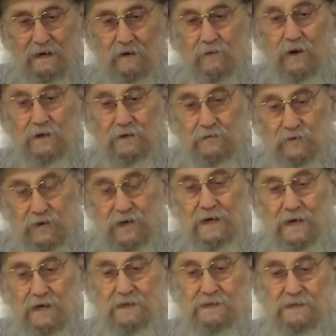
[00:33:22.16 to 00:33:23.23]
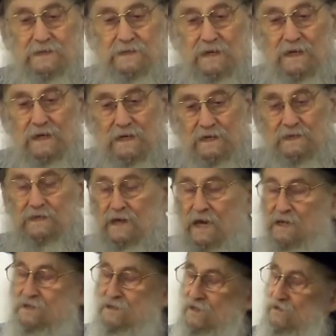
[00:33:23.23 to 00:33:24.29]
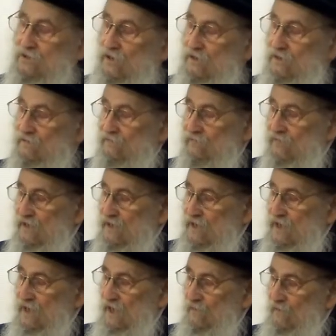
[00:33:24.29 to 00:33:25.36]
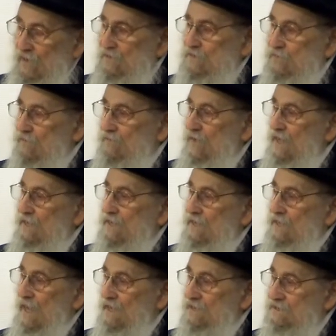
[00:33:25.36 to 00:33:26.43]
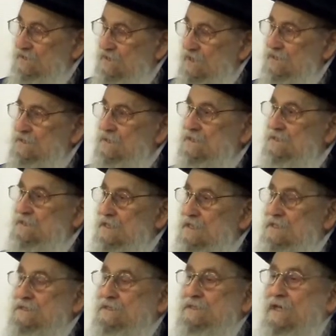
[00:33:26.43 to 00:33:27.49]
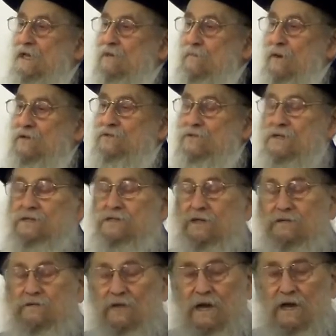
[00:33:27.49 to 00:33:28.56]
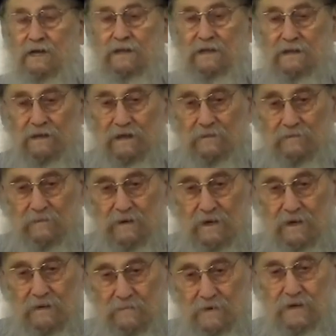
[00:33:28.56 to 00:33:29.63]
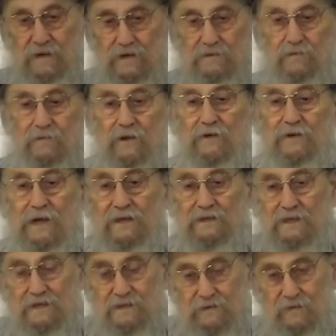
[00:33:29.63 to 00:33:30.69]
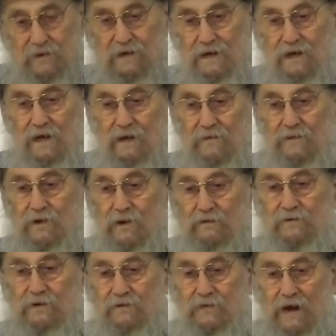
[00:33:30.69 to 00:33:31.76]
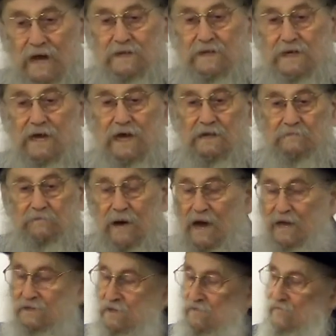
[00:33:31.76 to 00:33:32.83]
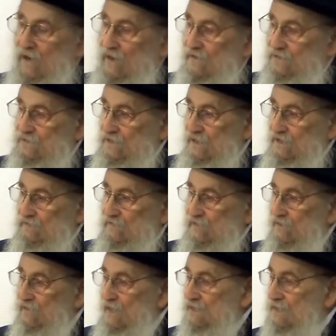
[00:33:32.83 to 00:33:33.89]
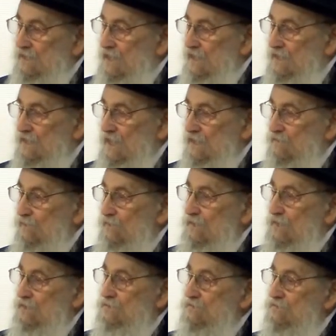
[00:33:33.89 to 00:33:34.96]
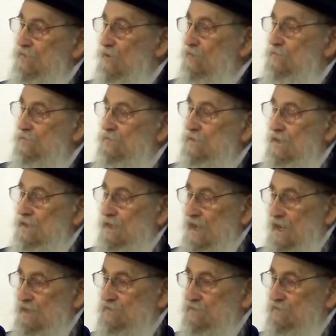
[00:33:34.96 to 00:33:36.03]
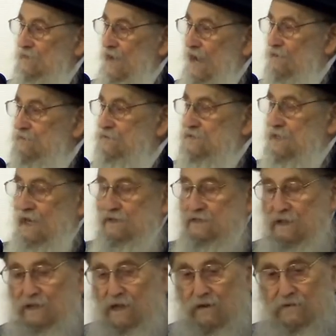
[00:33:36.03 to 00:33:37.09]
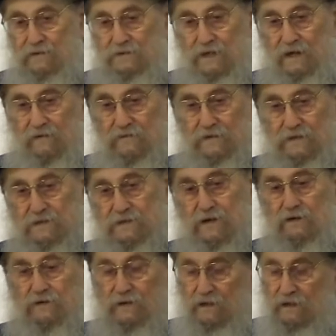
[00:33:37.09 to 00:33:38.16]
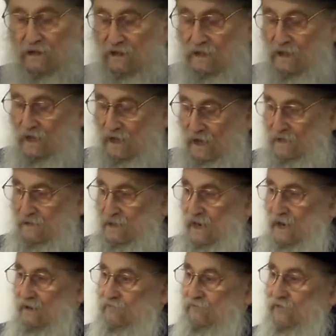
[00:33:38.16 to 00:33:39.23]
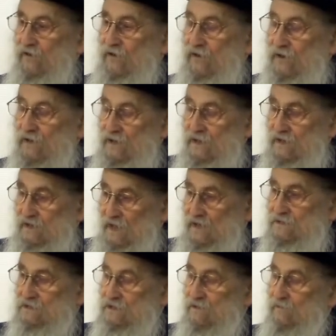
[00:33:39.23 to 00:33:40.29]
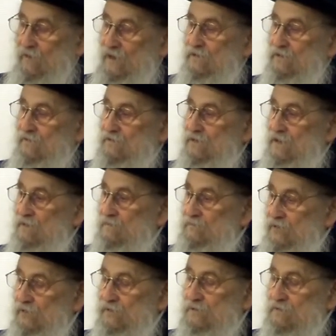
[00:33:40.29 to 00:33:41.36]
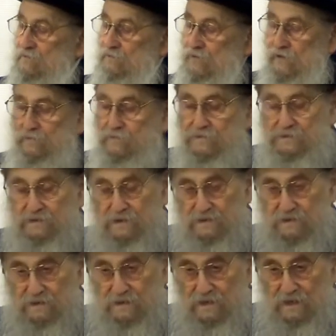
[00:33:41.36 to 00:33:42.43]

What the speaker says: What we is the Yetzer Tov. And once we recognize this, it's easier, much easier to handle them. Because we know that we don't eradicate part of ourselves, we eradicate that which has grown as an outside in ourselves, external. And therefore, that's one of the important purposes.